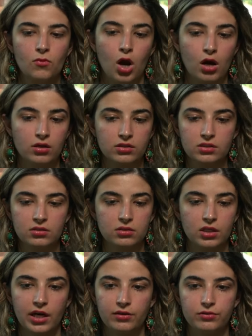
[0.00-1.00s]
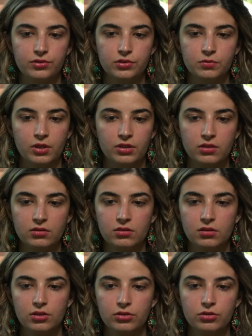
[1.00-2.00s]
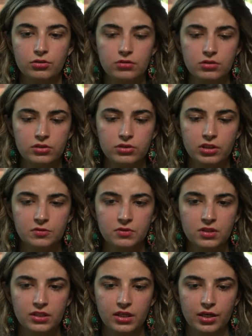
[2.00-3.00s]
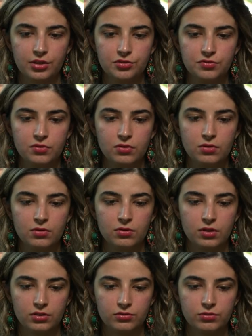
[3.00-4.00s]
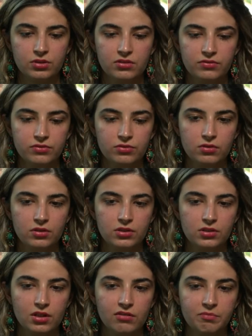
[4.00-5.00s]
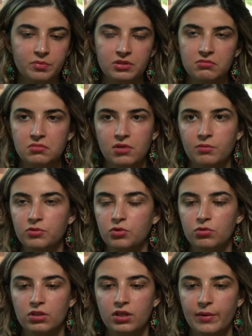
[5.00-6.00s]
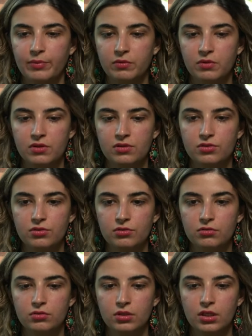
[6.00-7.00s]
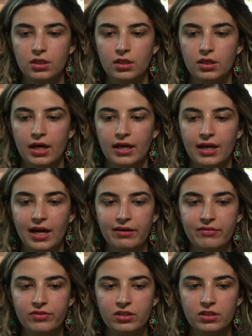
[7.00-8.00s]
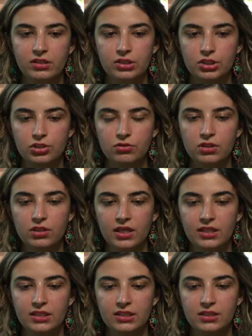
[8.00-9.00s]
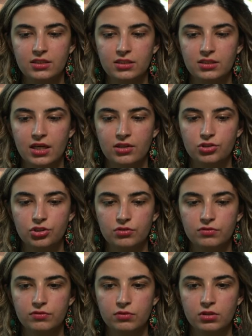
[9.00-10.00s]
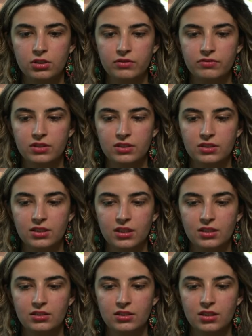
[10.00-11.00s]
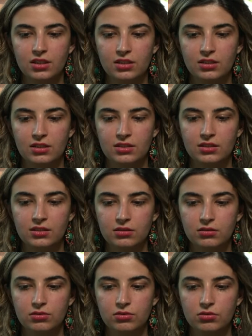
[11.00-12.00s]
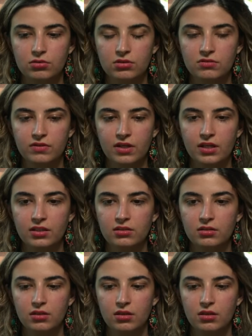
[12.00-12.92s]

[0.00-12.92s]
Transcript: Honestly, yeah, I don't see why not. You could start with like h4 or like queen f2 or stuff, but I'm totally happy with this too. And now if they continue their ideas, not g4, if they take, take, that's still totally fine.